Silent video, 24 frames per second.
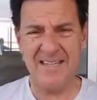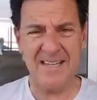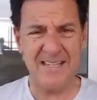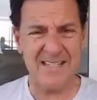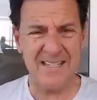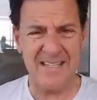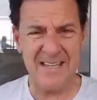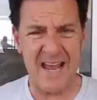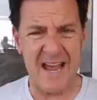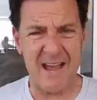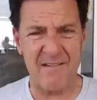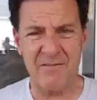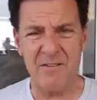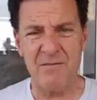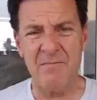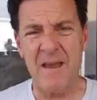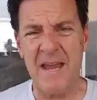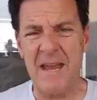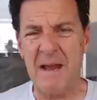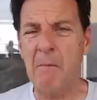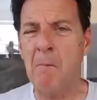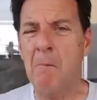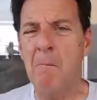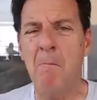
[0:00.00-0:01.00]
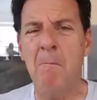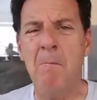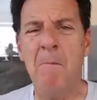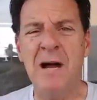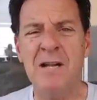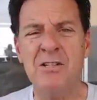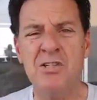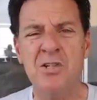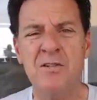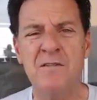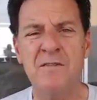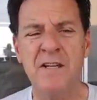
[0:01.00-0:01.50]
doesn't have to make
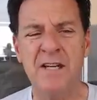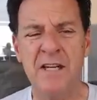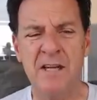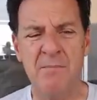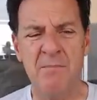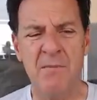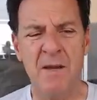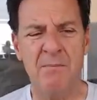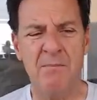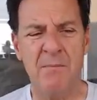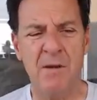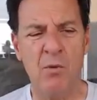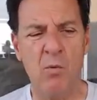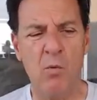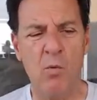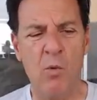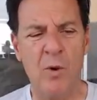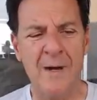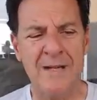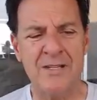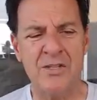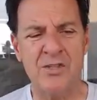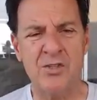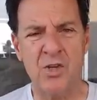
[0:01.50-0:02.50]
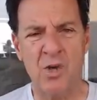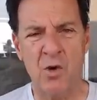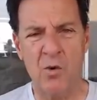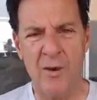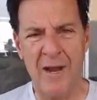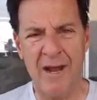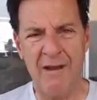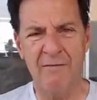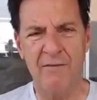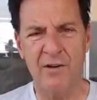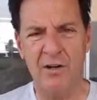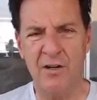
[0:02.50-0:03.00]
much of a commitment
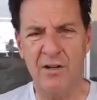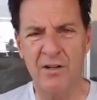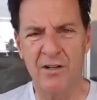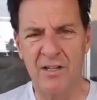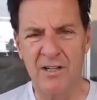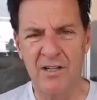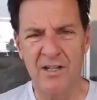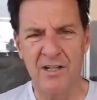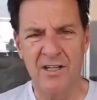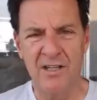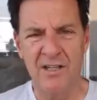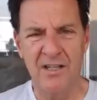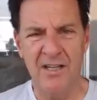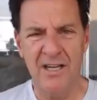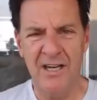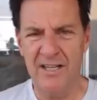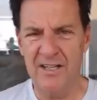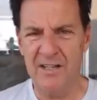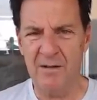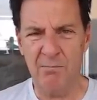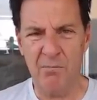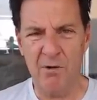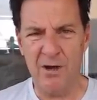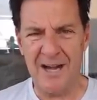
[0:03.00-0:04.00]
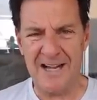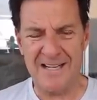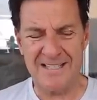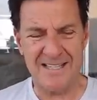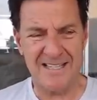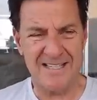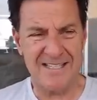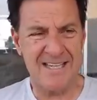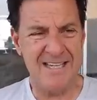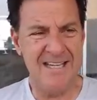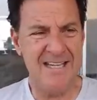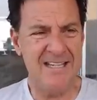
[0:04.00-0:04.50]
whatsoever in the process.